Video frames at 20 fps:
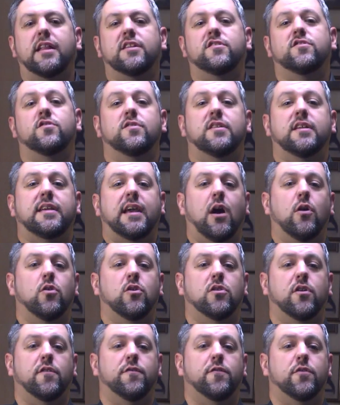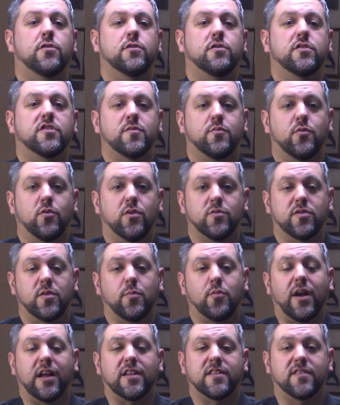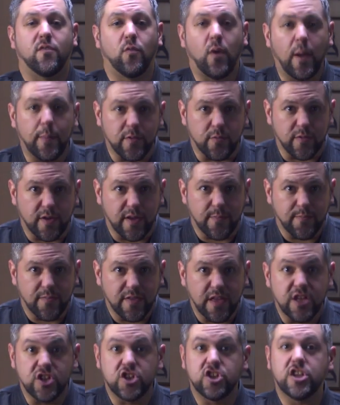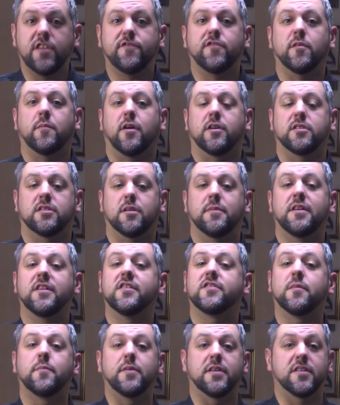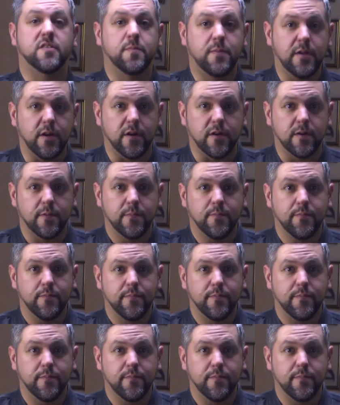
and its unique outlook are further explored with the practice of weaponry. Chief among them is the big spear.